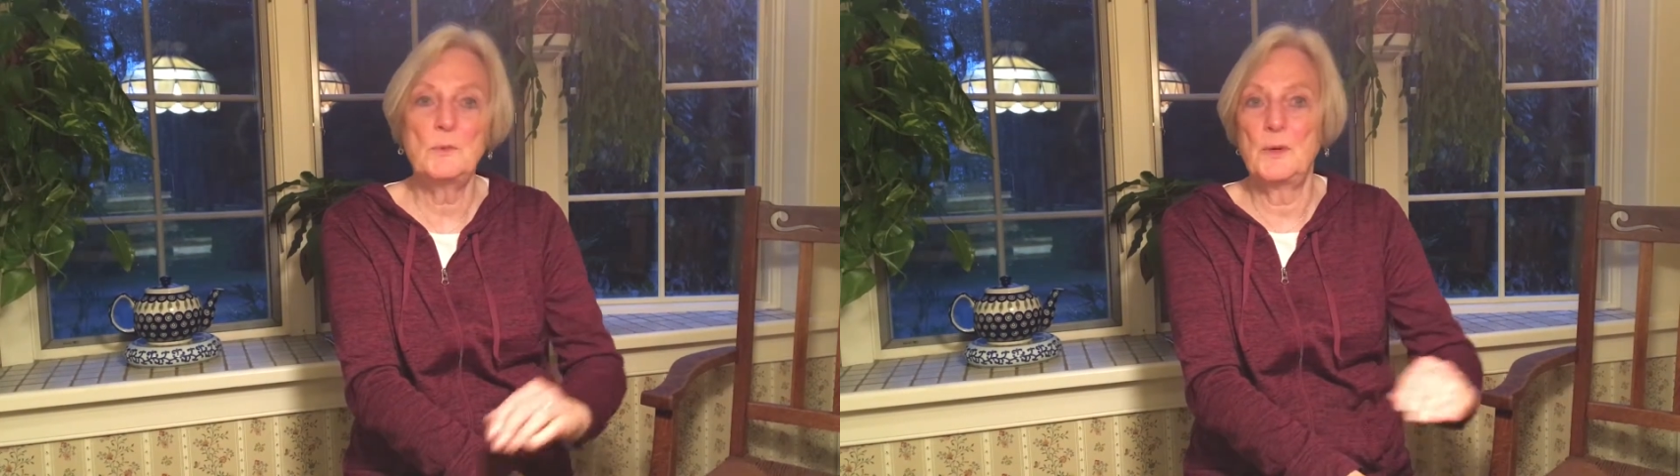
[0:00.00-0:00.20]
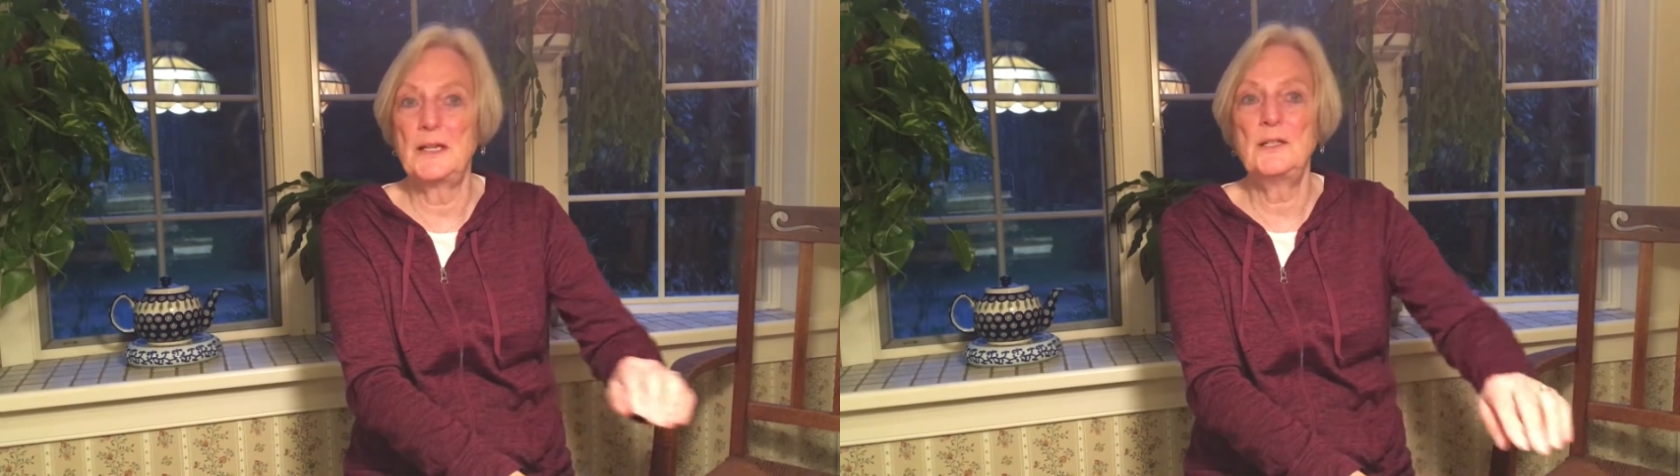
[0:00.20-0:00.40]
a
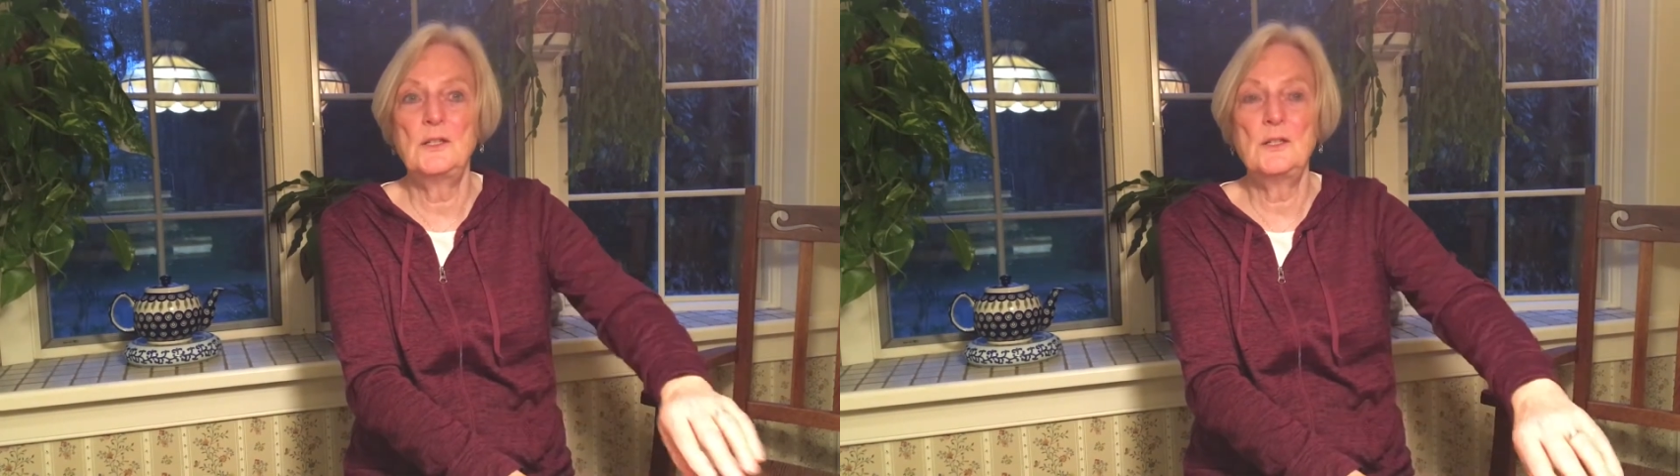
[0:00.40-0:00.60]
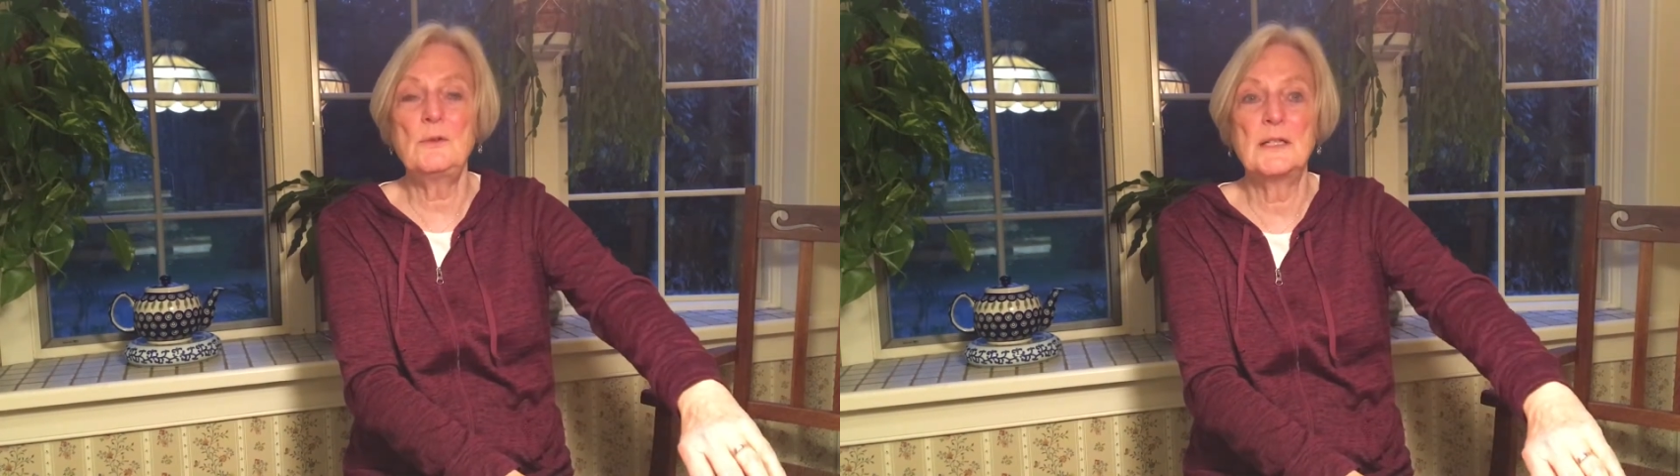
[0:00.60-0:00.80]
way to
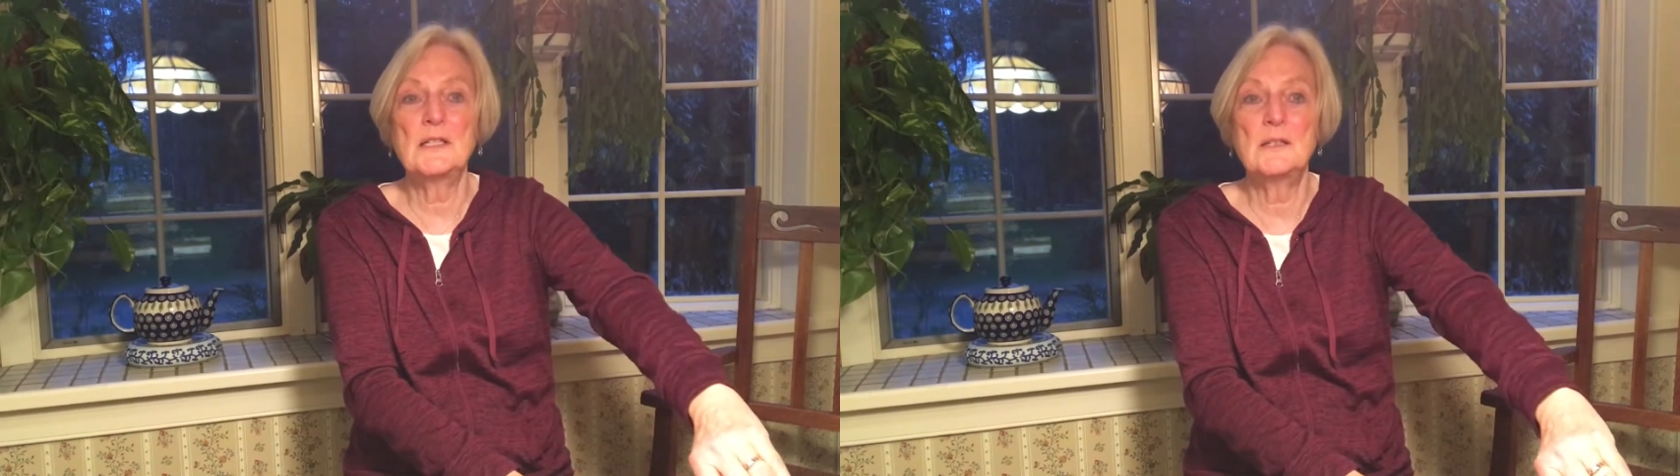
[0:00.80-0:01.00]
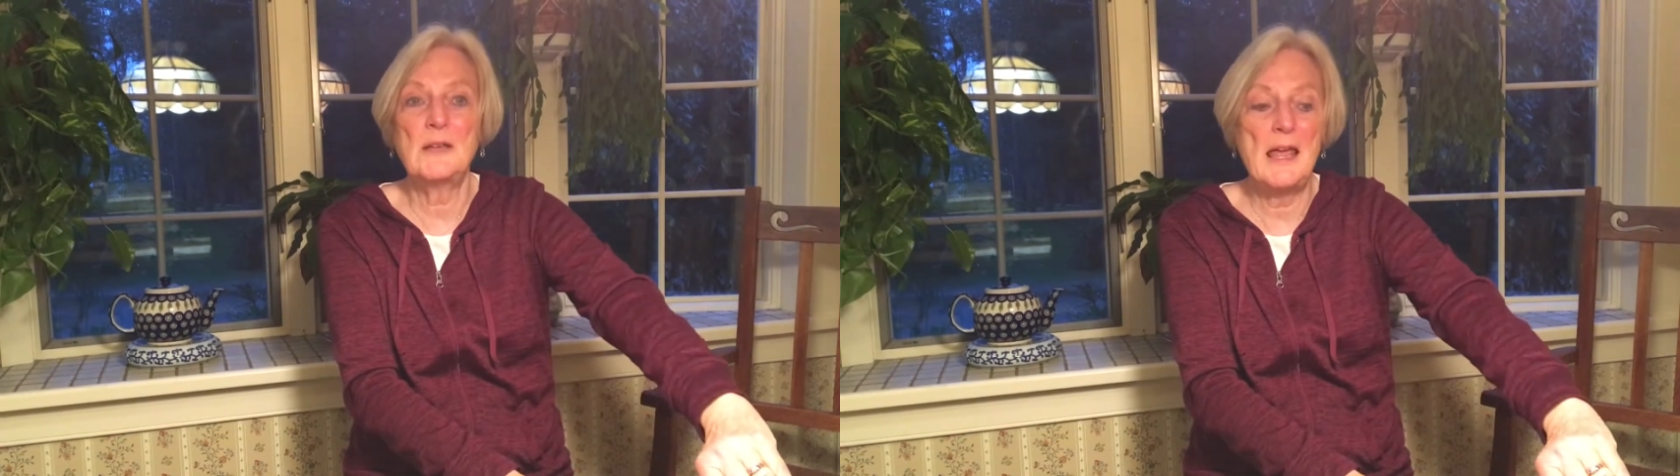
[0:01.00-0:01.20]
do
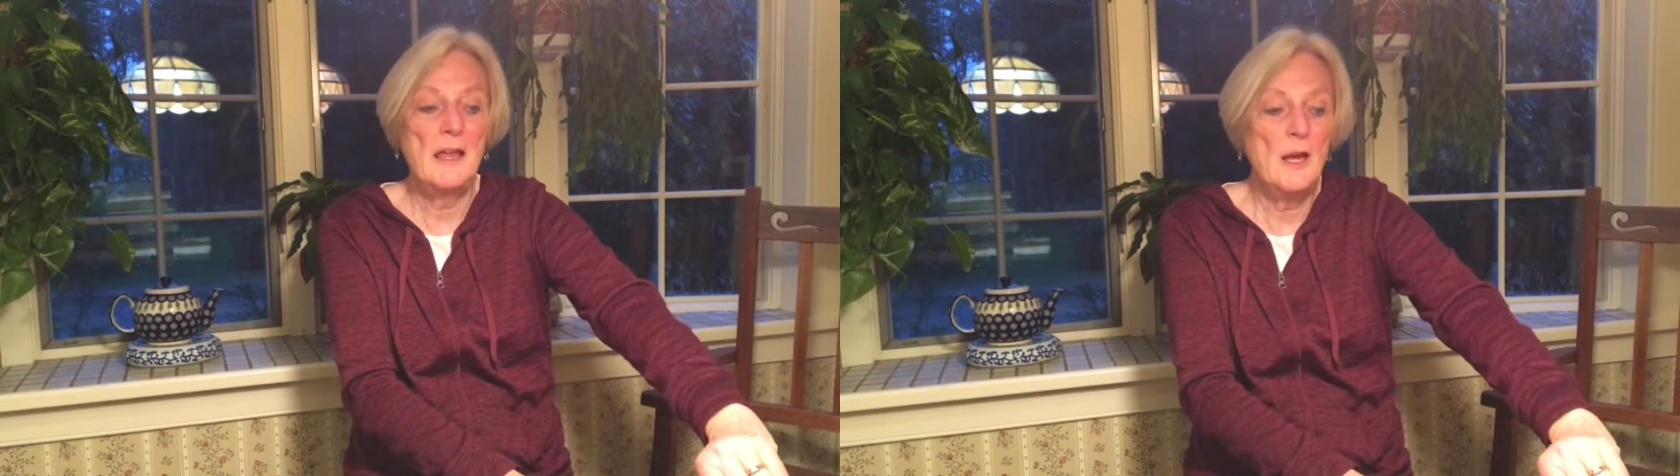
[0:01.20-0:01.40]
it.